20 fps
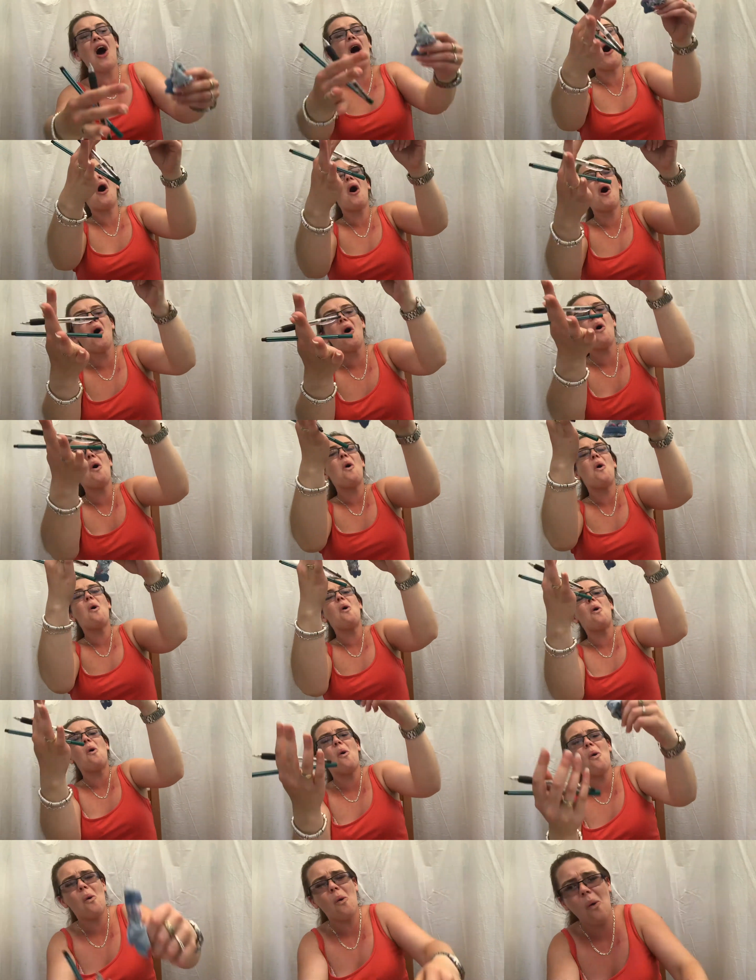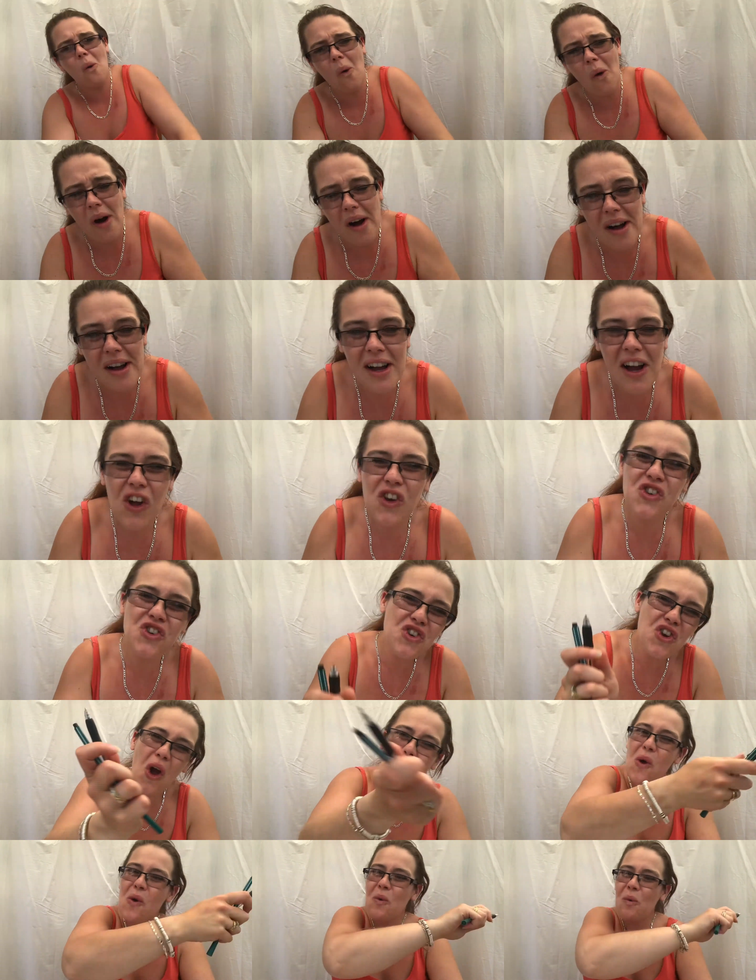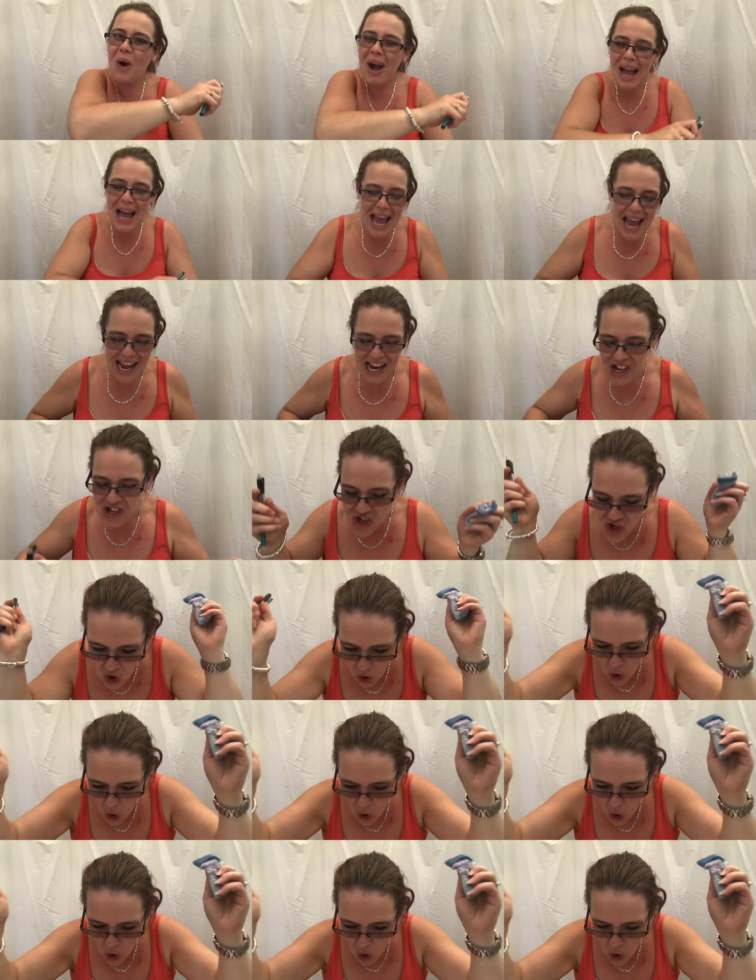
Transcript: Oh. No way,